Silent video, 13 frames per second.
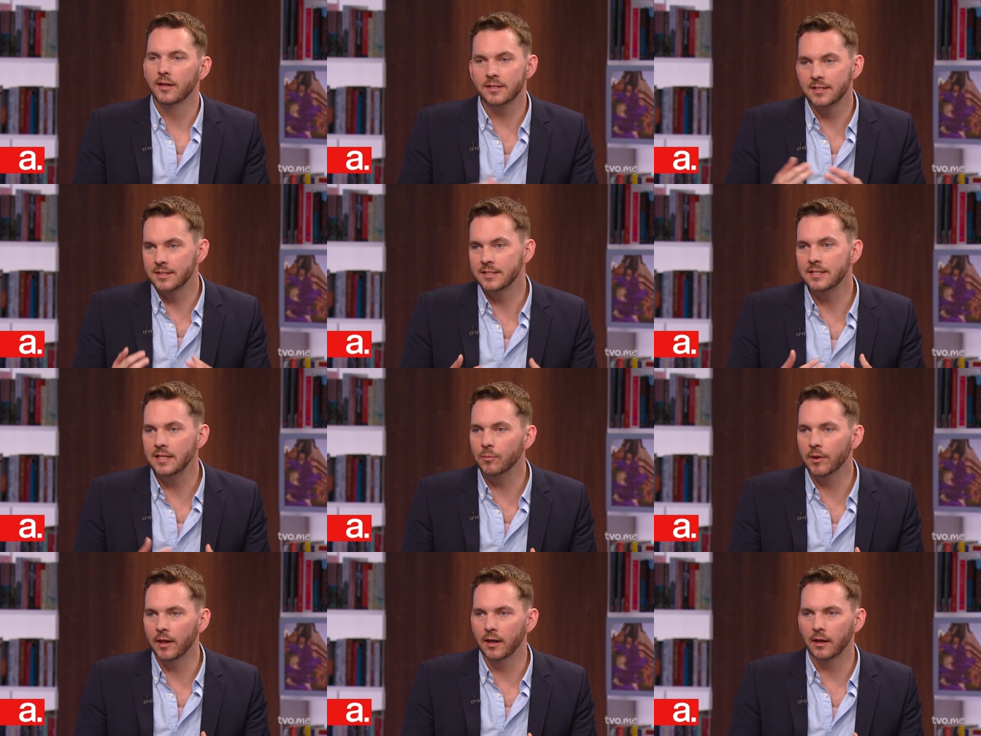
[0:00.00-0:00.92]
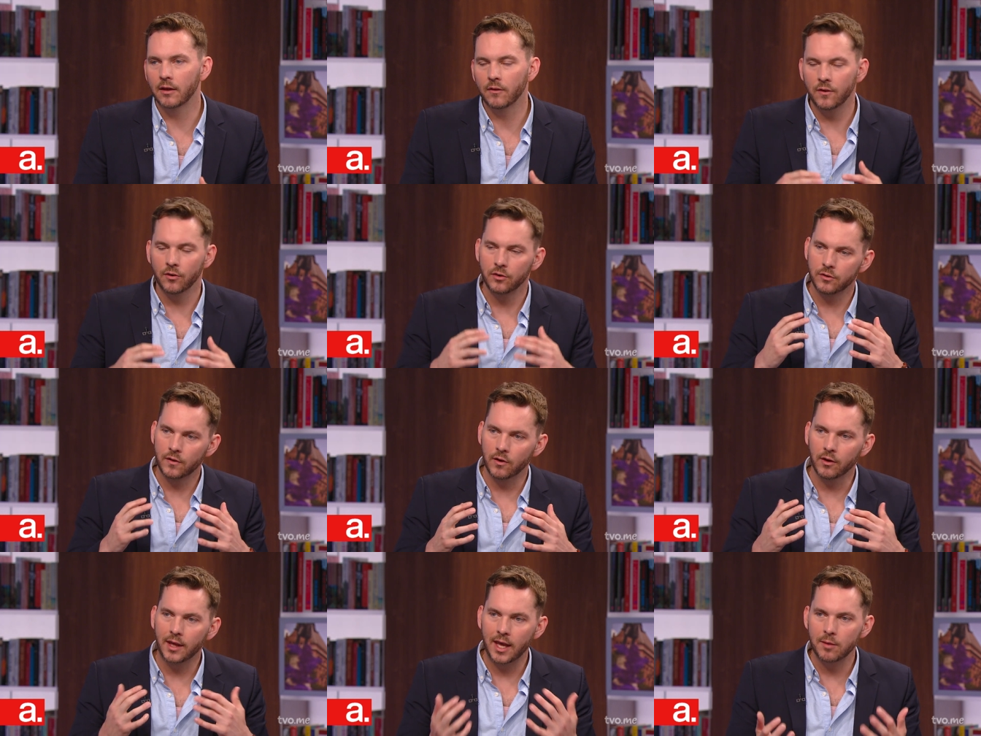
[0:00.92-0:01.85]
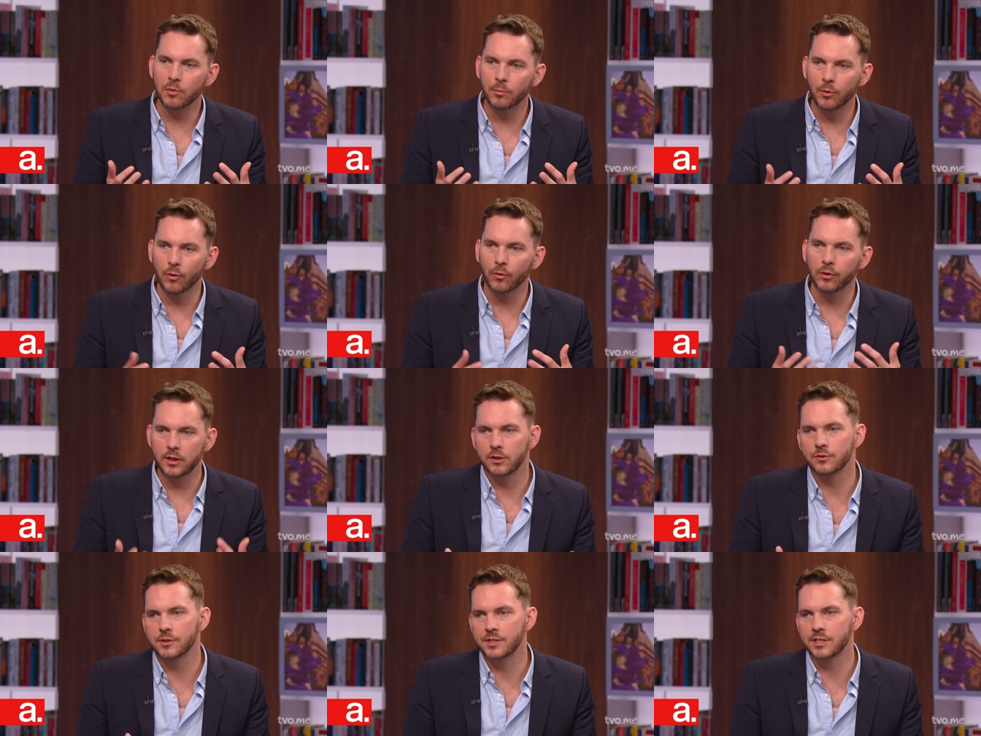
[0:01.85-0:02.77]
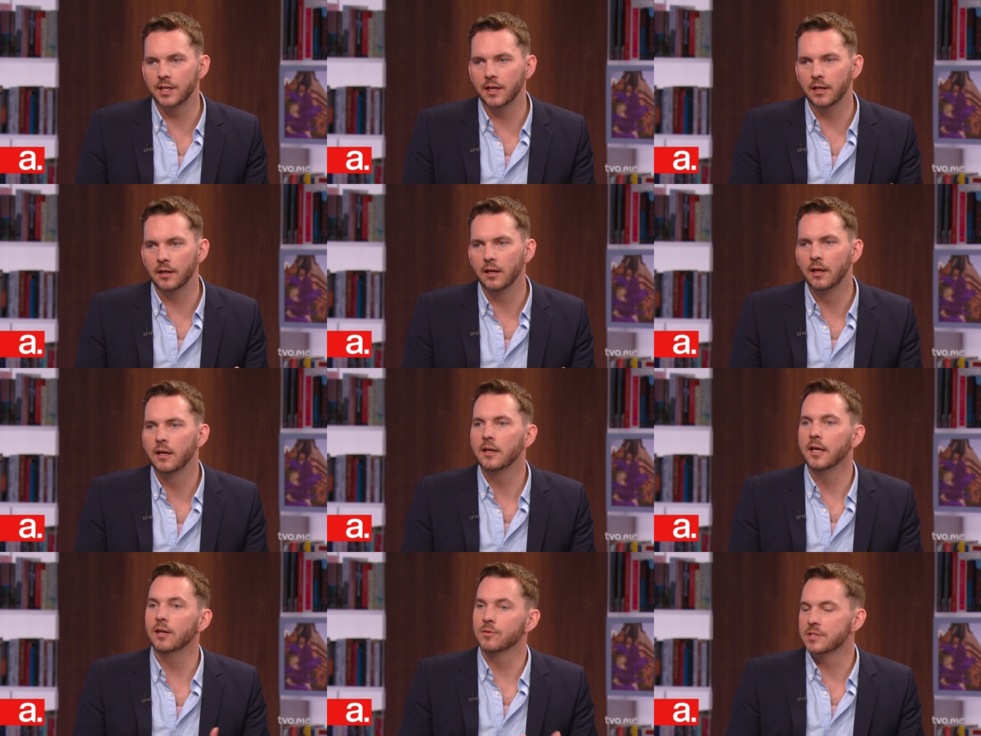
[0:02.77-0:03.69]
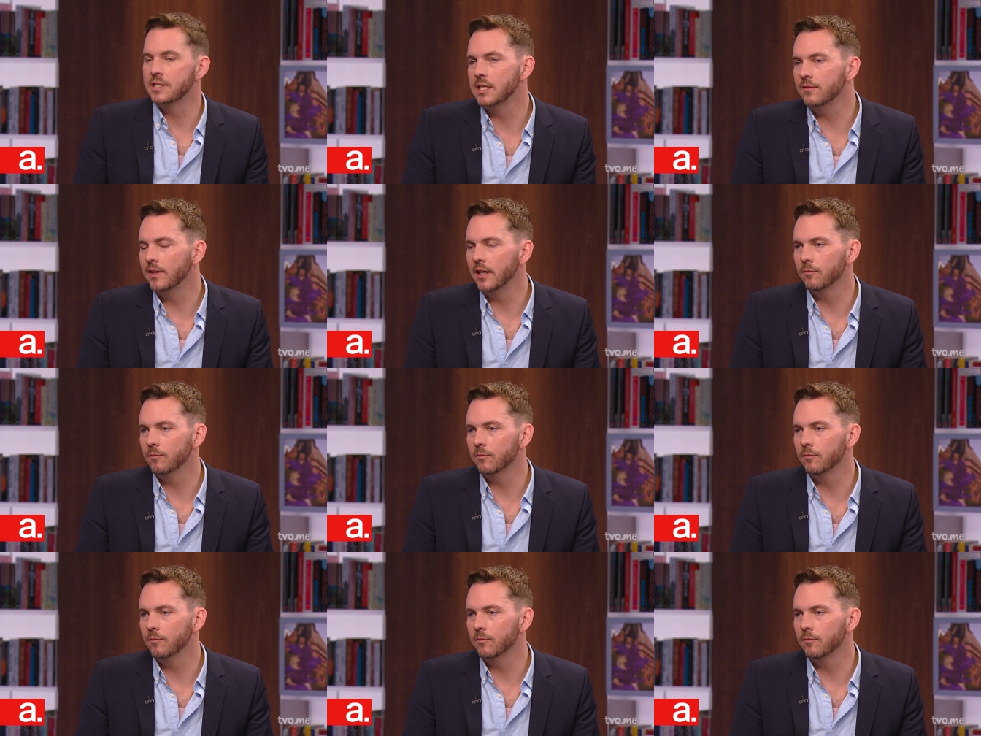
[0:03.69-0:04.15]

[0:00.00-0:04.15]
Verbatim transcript: doesn't seem like they're, they're capable or interested in receiving